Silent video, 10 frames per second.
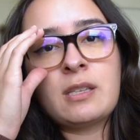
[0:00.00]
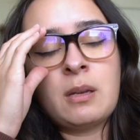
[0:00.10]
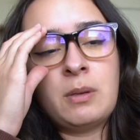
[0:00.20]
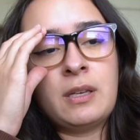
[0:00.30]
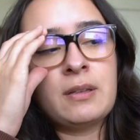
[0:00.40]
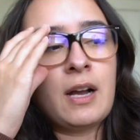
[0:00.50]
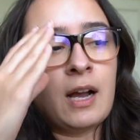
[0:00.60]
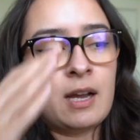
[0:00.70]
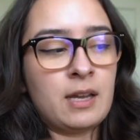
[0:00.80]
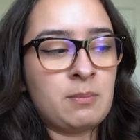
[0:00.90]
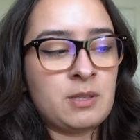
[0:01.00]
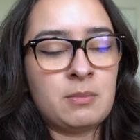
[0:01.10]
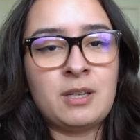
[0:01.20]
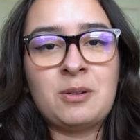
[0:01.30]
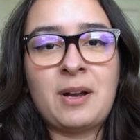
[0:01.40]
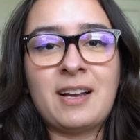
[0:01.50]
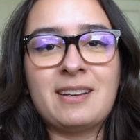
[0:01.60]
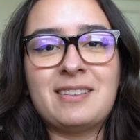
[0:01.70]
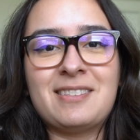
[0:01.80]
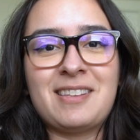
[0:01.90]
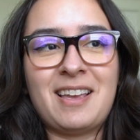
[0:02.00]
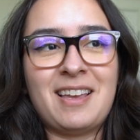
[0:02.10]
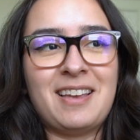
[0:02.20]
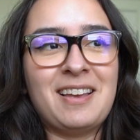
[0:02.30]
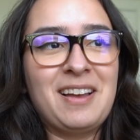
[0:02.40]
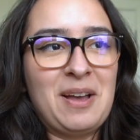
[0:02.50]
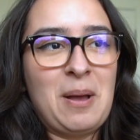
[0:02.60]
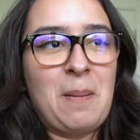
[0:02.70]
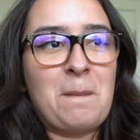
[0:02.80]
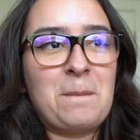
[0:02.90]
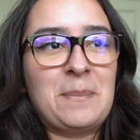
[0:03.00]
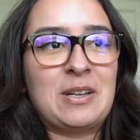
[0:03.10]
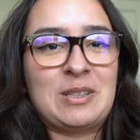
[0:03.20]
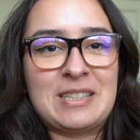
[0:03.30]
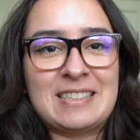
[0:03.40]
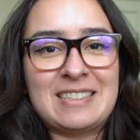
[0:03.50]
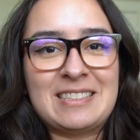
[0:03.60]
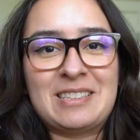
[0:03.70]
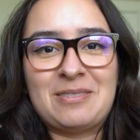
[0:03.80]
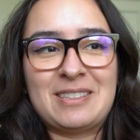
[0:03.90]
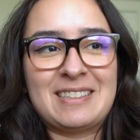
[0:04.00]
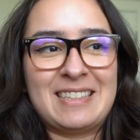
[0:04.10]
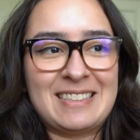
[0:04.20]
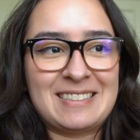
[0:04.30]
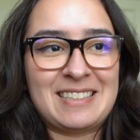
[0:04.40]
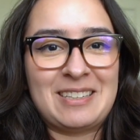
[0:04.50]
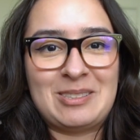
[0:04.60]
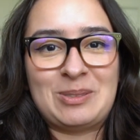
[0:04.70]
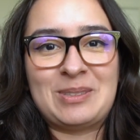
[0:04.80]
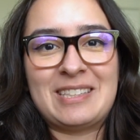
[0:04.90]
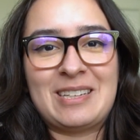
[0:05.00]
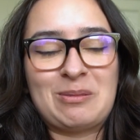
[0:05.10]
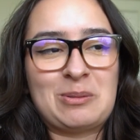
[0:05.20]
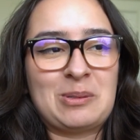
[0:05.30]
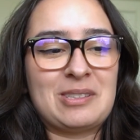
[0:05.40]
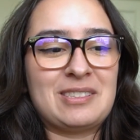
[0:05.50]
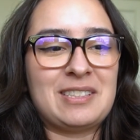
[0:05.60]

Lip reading: I mean, I am somebody who has a million different things that I do in the outdoors.